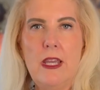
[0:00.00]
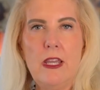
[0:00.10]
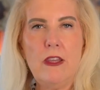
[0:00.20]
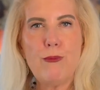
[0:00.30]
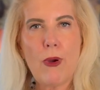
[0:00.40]

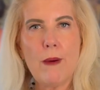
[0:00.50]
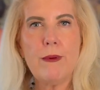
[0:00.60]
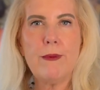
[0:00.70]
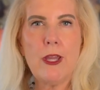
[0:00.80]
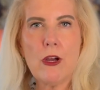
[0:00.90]
You've
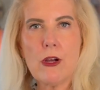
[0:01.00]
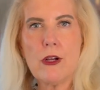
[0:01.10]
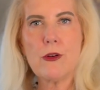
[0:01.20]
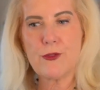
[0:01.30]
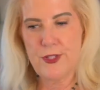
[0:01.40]
probably
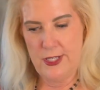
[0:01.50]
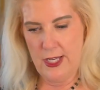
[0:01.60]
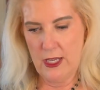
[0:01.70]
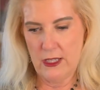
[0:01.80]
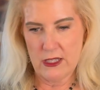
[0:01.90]
heard or
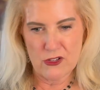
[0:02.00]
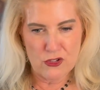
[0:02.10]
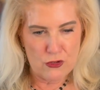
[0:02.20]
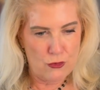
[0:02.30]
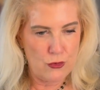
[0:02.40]
seen
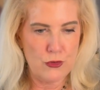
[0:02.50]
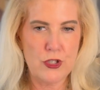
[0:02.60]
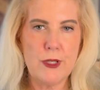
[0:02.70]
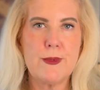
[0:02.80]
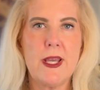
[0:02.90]
cruise
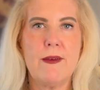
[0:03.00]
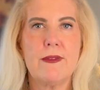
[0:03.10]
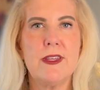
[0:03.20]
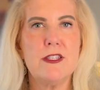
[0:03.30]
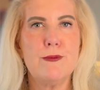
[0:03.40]
ships have these